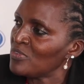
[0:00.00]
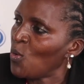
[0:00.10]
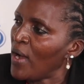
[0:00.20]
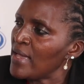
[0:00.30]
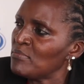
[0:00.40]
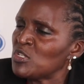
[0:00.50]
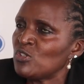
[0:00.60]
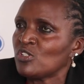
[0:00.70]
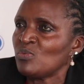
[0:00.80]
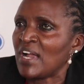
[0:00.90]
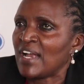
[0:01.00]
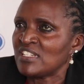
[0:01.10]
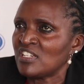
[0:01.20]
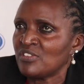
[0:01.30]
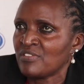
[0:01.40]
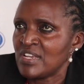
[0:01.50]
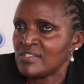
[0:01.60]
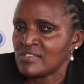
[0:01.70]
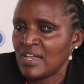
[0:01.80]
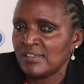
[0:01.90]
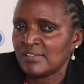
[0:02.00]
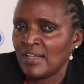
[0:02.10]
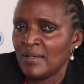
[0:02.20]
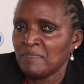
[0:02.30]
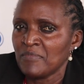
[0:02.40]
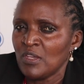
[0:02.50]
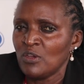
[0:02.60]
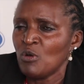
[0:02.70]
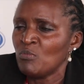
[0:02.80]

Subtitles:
Why? Because we are categorized as, you know,